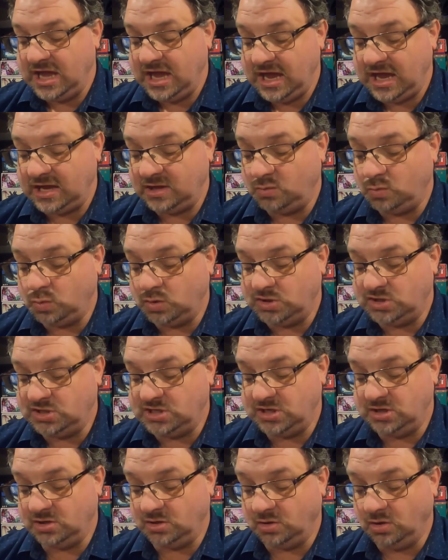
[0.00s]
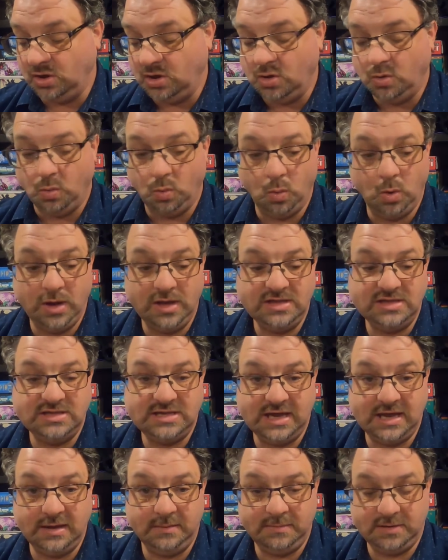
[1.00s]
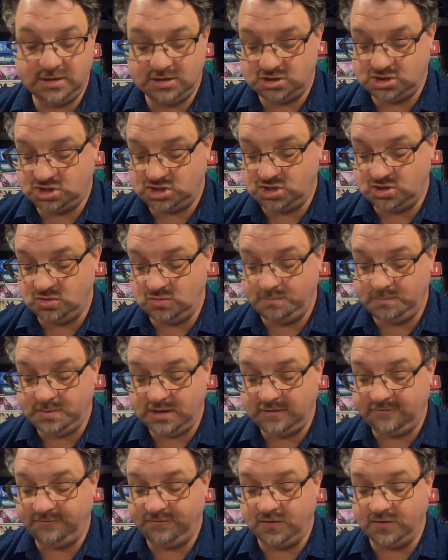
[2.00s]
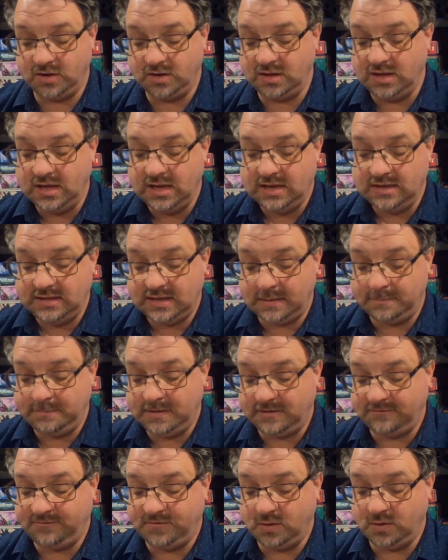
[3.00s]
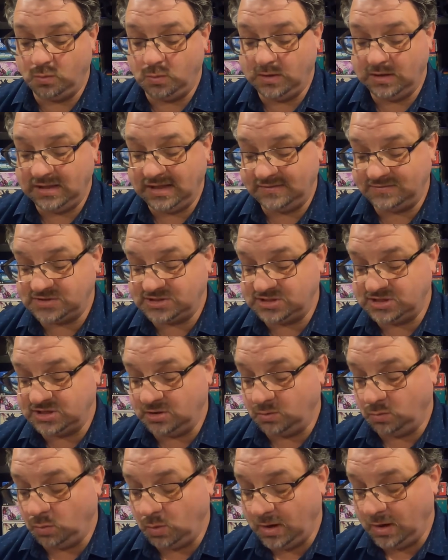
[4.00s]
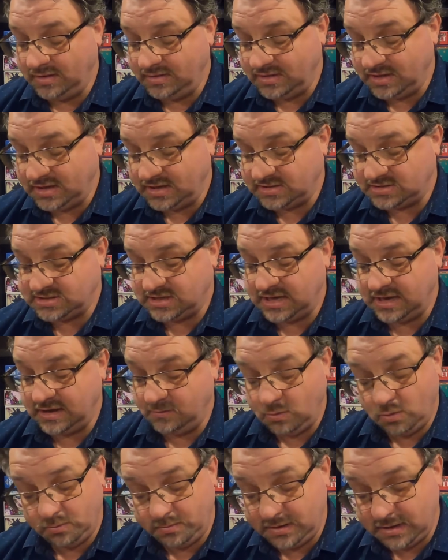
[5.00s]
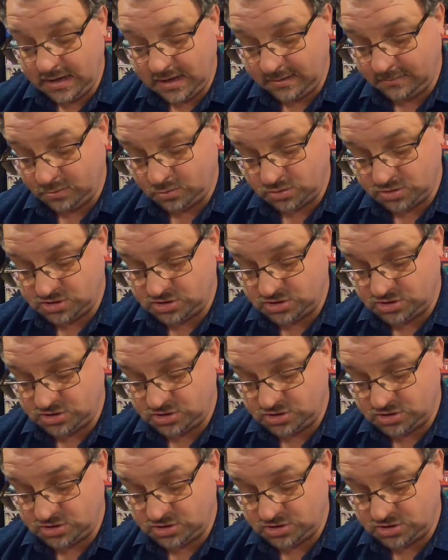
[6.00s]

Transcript: and would deal 1 damage to Bigfoot. Now Bigfoot will have still won this and will be able